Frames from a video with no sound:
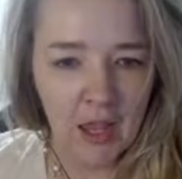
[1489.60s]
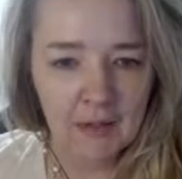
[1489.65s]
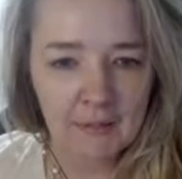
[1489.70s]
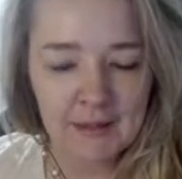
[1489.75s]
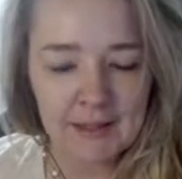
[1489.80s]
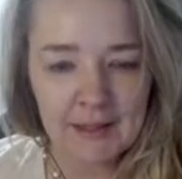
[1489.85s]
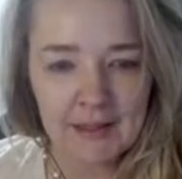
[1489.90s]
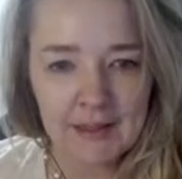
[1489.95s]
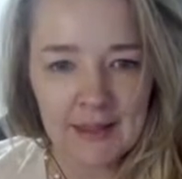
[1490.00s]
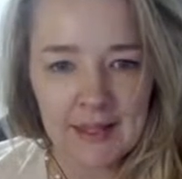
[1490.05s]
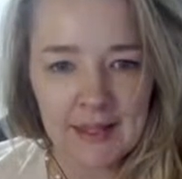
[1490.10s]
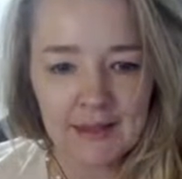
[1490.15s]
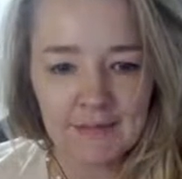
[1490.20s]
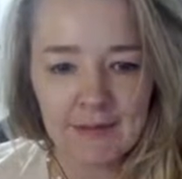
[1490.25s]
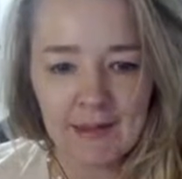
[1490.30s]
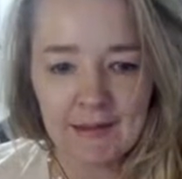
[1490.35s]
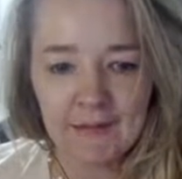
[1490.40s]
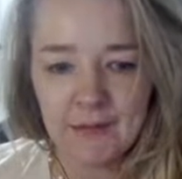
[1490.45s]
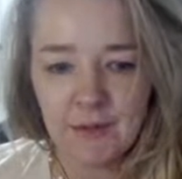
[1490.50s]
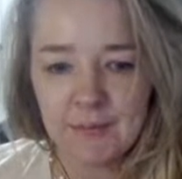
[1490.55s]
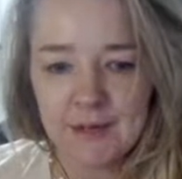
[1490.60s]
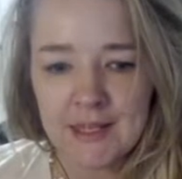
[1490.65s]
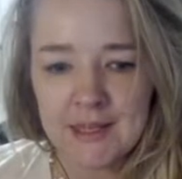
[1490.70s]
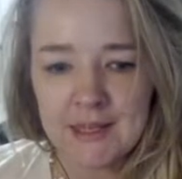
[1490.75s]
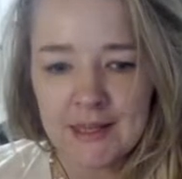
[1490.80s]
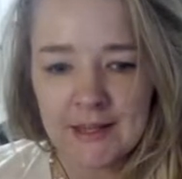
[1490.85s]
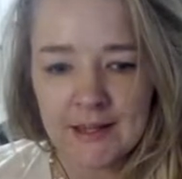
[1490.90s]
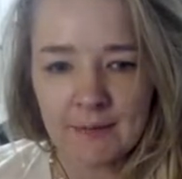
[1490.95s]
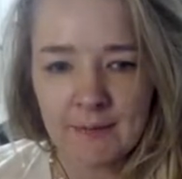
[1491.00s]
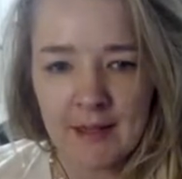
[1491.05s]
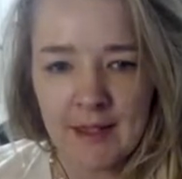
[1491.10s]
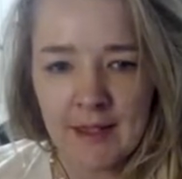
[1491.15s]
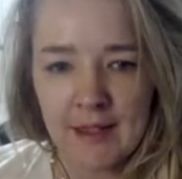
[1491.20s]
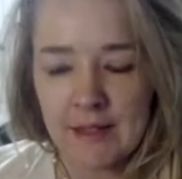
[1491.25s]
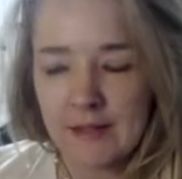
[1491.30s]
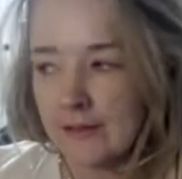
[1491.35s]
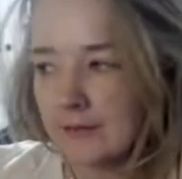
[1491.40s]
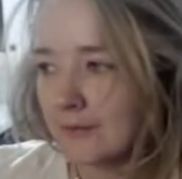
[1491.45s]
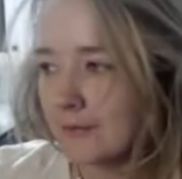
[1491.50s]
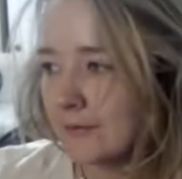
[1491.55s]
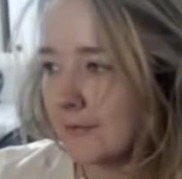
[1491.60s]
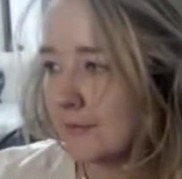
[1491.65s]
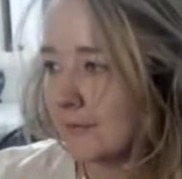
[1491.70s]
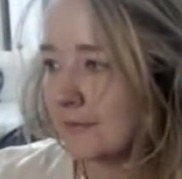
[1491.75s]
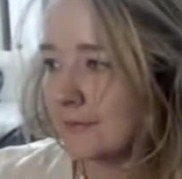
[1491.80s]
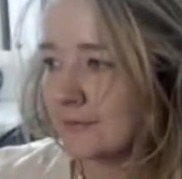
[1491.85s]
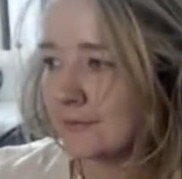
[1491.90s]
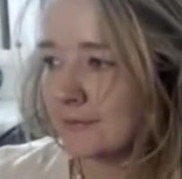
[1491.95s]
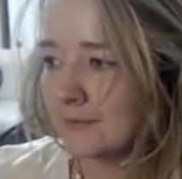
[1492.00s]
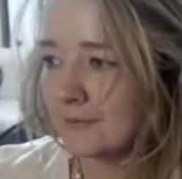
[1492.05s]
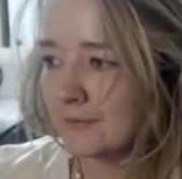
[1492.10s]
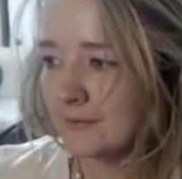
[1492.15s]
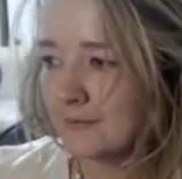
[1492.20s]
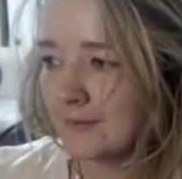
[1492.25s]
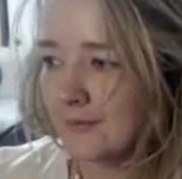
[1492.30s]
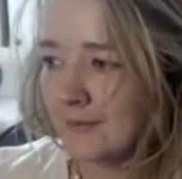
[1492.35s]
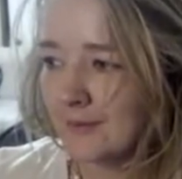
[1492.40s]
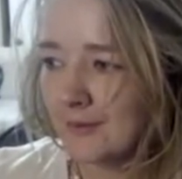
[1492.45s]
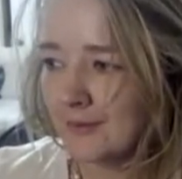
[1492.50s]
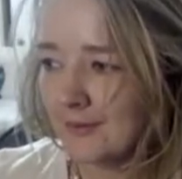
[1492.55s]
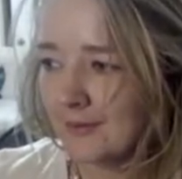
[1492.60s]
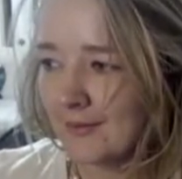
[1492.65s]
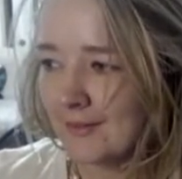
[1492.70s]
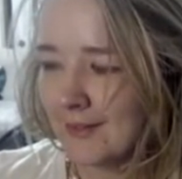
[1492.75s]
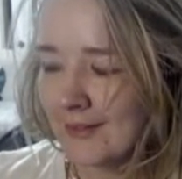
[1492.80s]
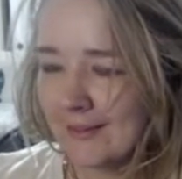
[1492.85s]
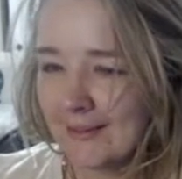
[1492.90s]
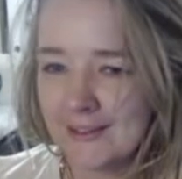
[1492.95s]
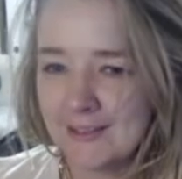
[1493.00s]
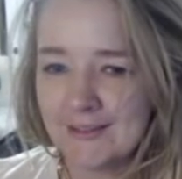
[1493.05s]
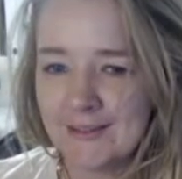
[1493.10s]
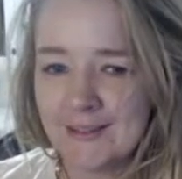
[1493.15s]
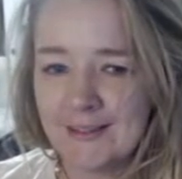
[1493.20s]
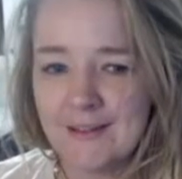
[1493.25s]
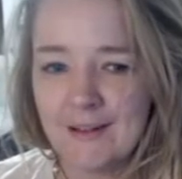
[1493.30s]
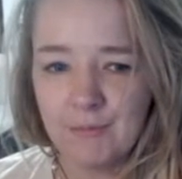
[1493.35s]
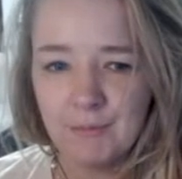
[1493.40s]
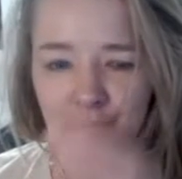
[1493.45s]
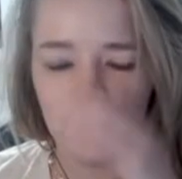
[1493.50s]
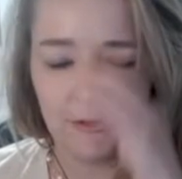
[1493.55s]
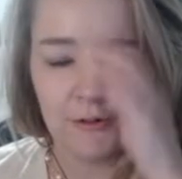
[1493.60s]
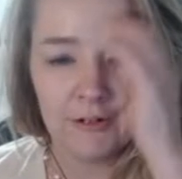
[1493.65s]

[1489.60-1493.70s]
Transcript: Please follow me this way. I like doing these weird